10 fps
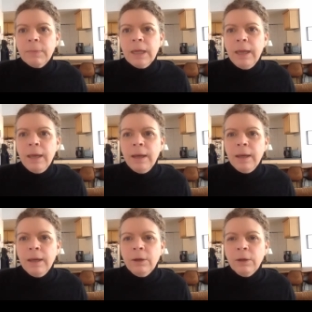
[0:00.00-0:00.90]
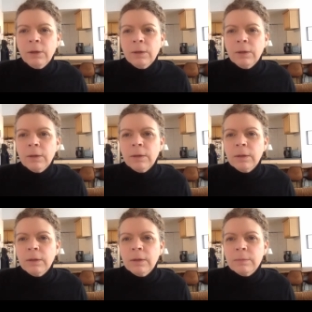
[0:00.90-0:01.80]
And
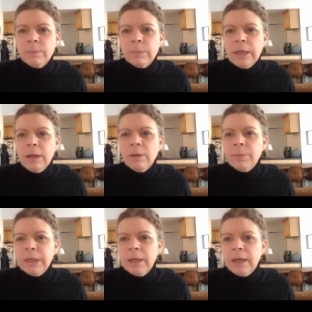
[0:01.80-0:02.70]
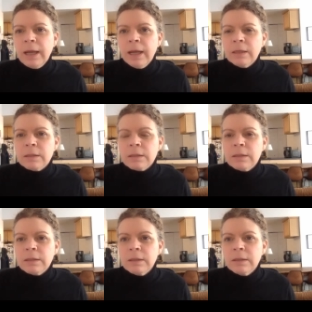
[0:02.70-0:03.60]
Penelope had asked,